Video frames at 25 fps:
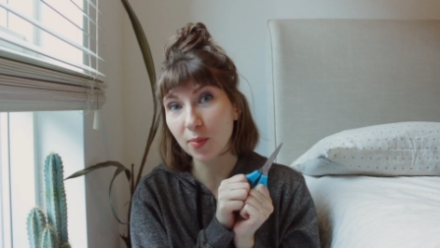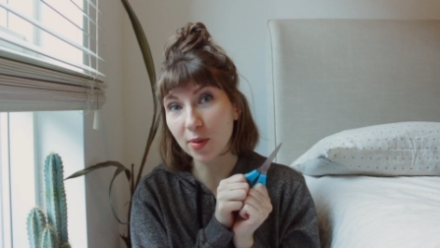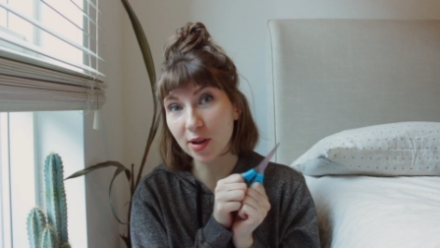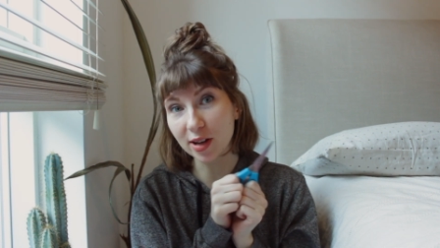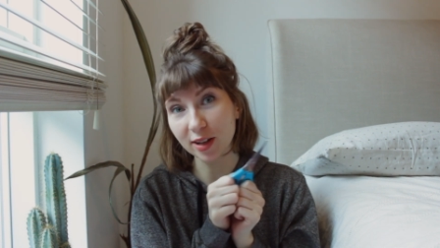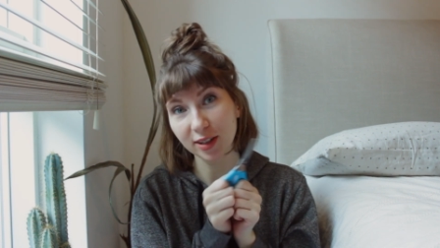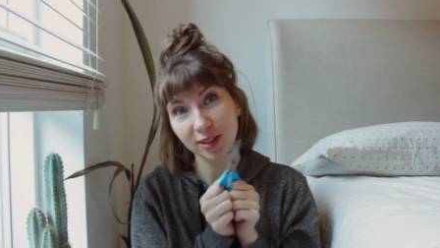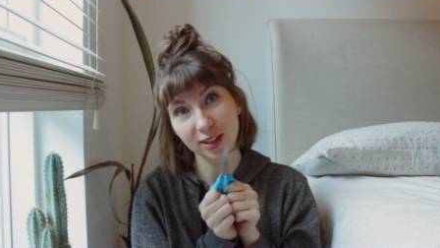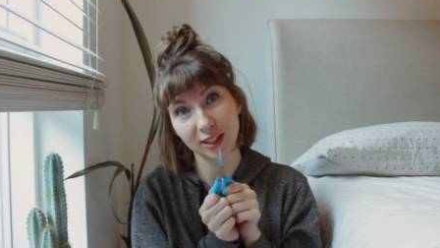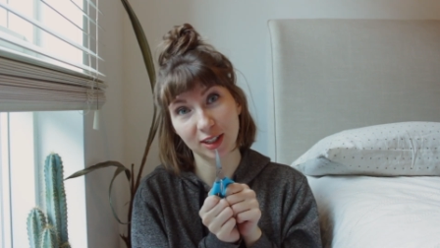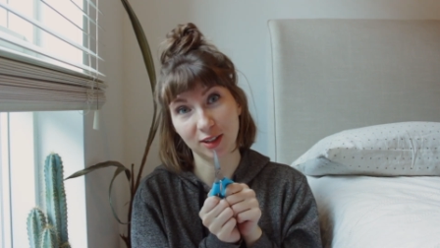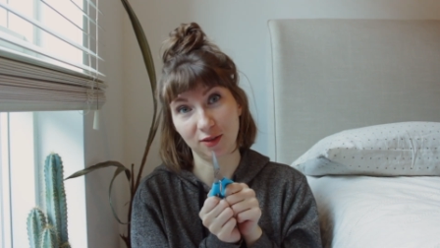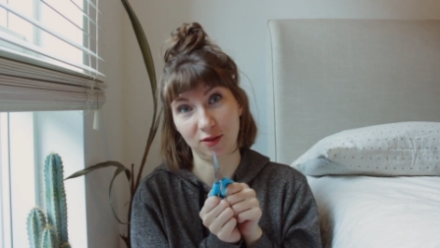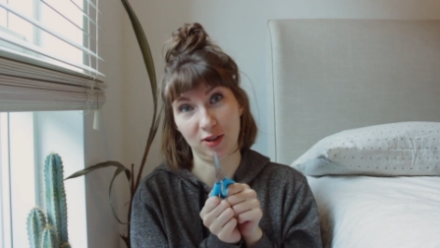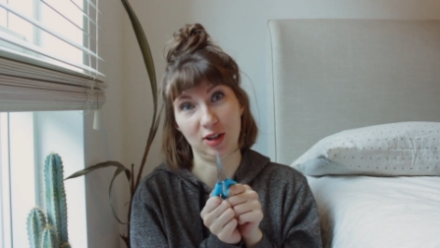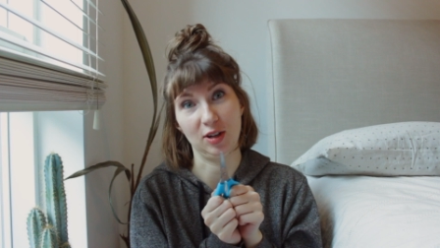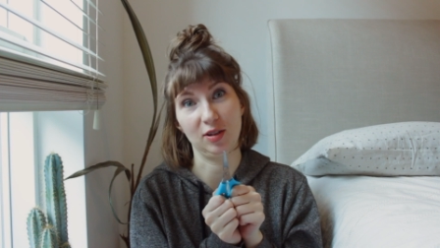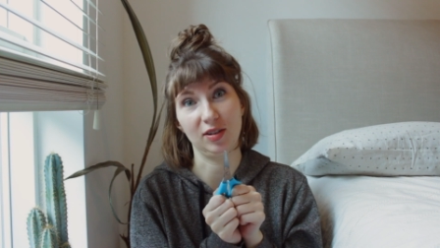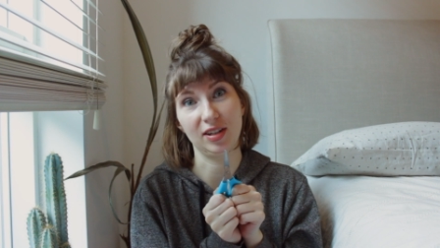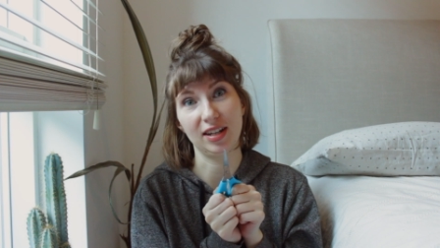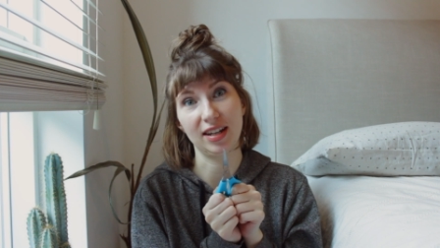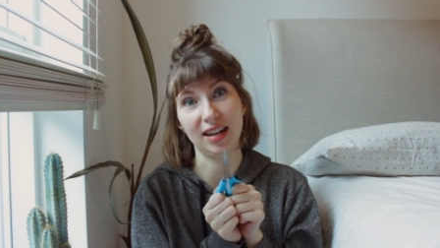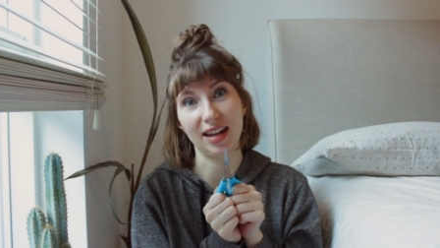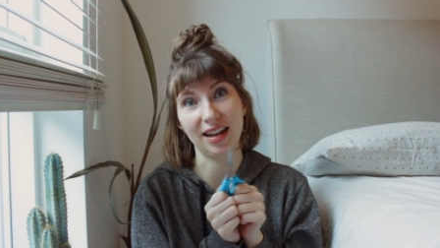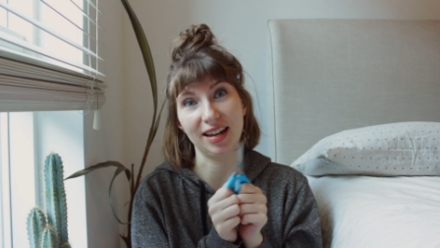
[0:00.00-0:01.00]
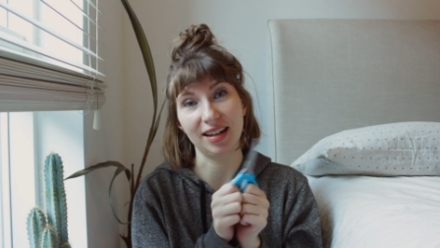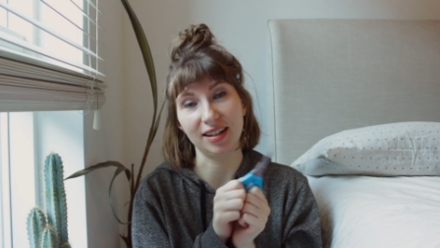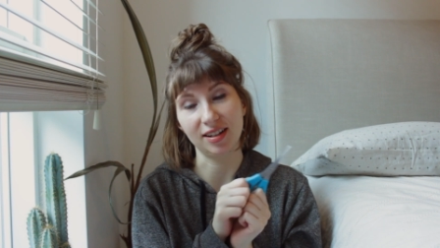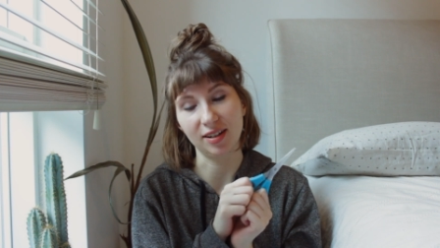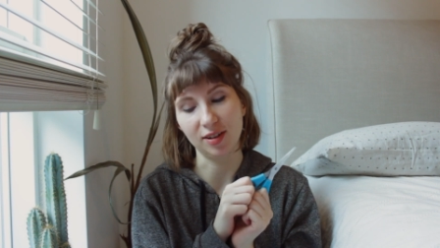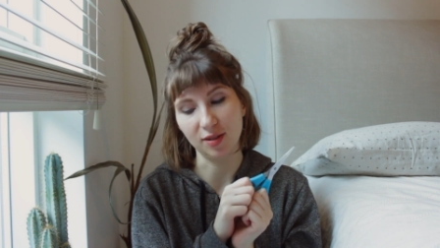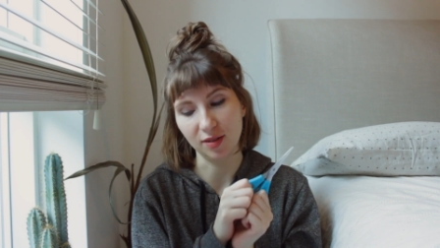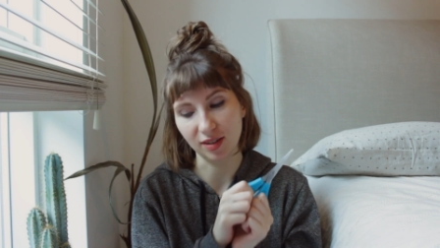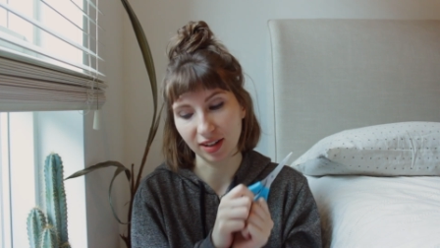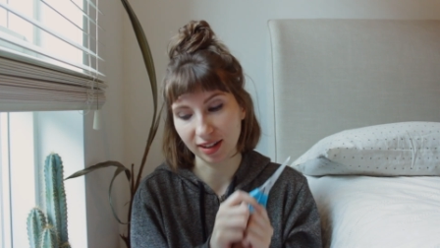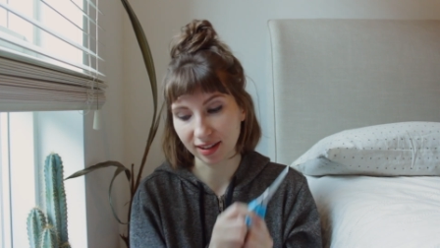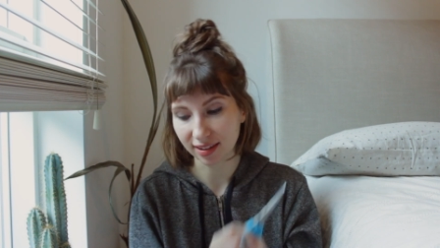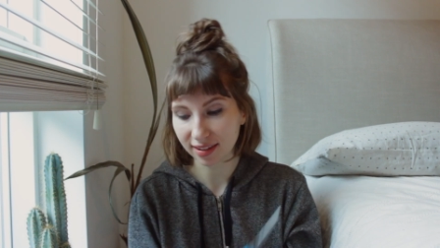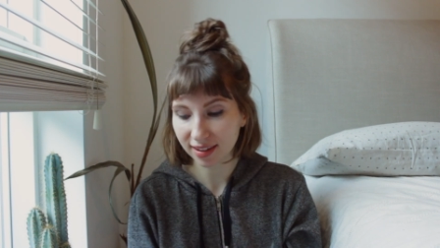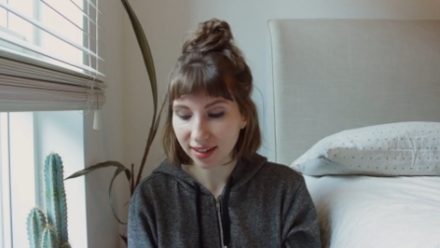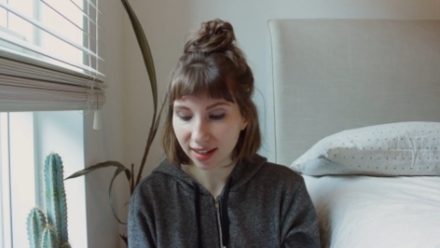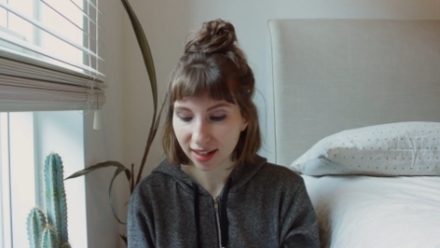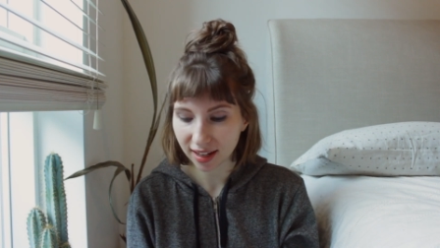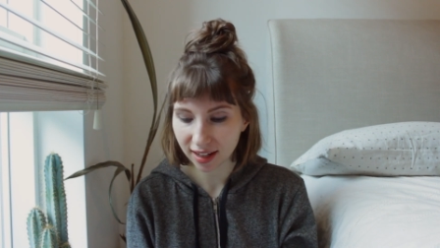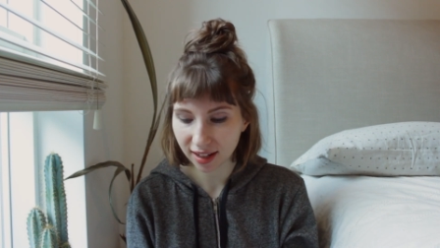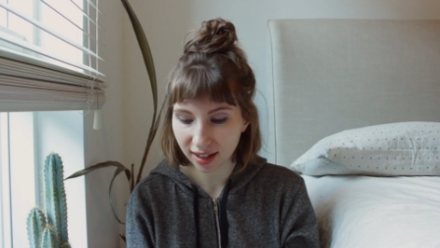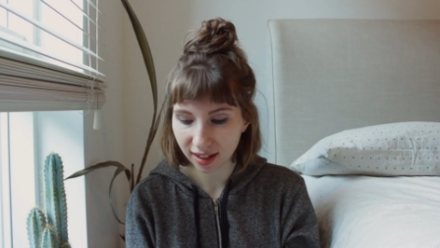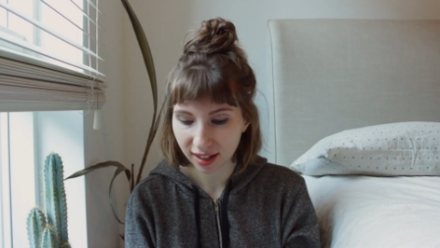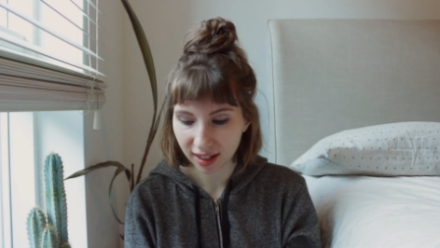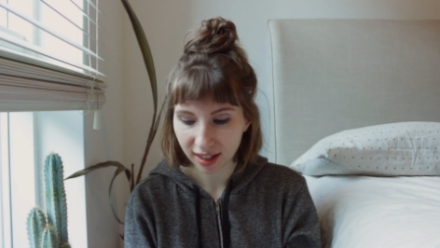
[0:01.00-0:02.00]
boxes for you today, and you can
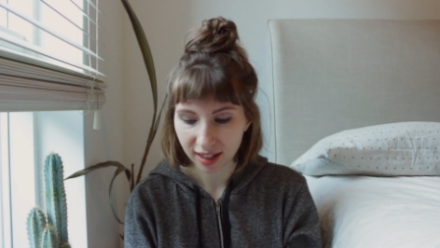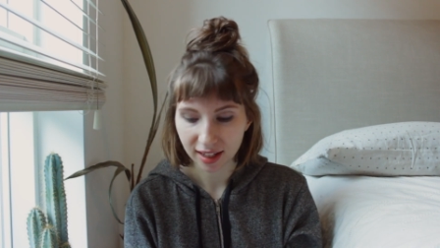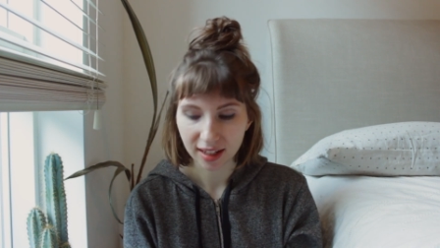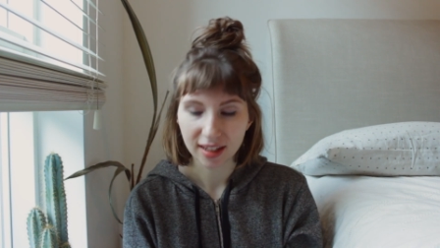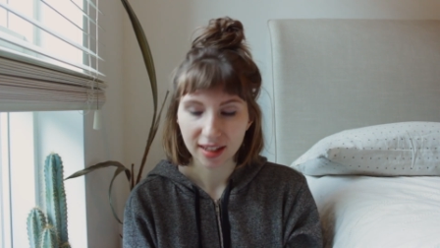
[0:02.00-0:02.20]
see